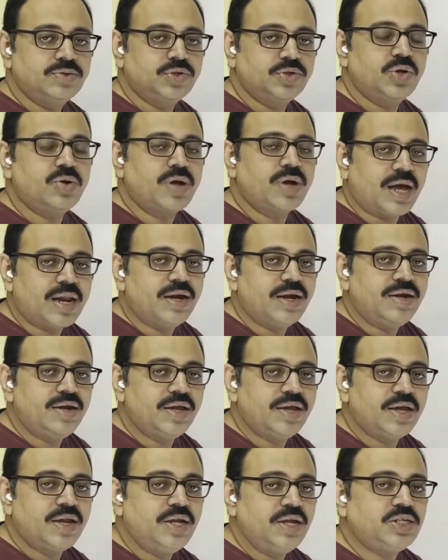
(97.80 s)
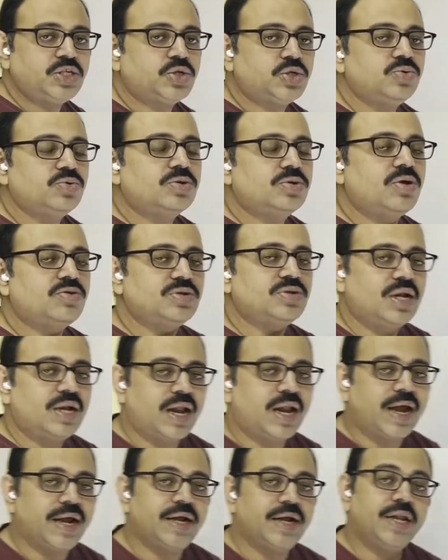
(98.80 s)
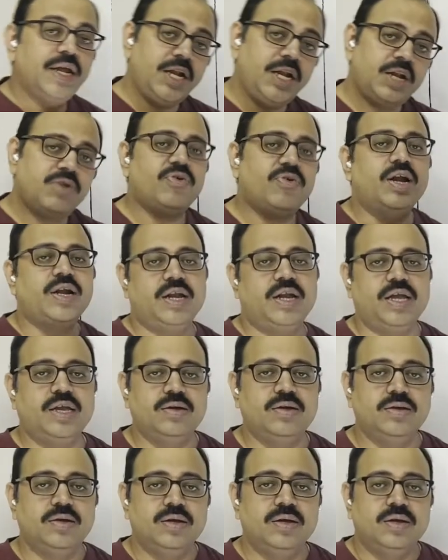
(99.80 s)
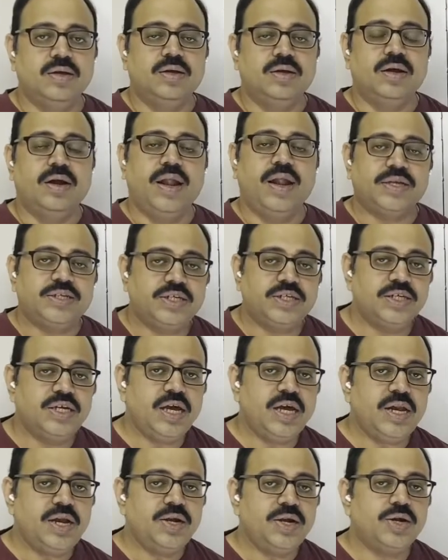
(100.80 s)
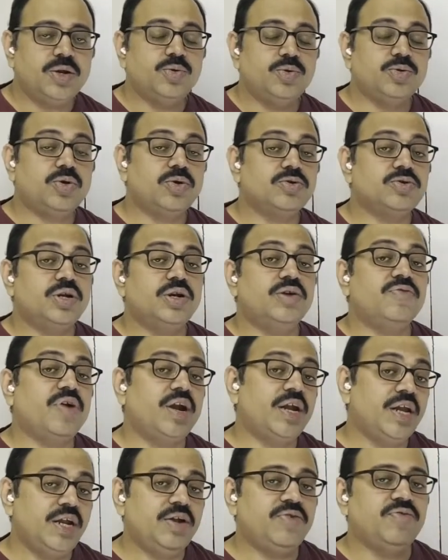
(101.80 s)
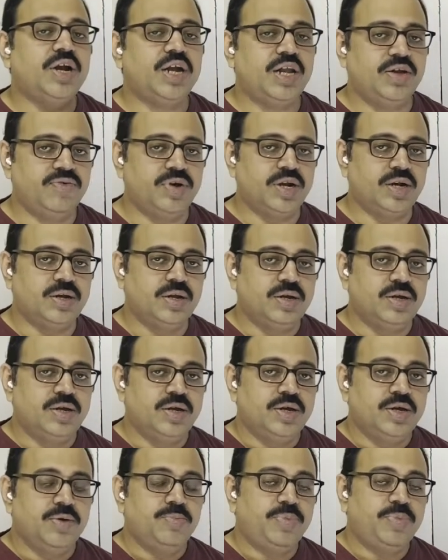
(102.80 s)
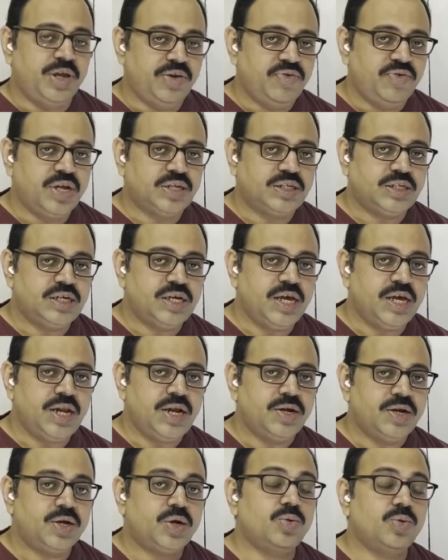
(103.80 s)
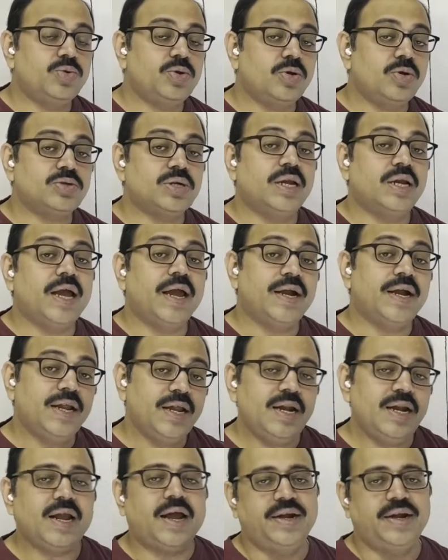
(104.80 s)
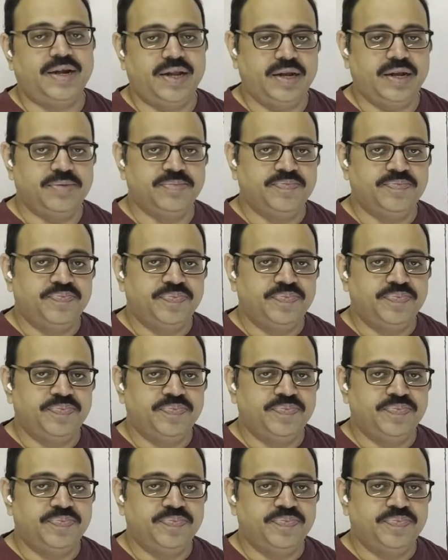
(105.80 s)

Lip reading: So current year is 2019-20. Next year 2020-21. Previous year 2018-19.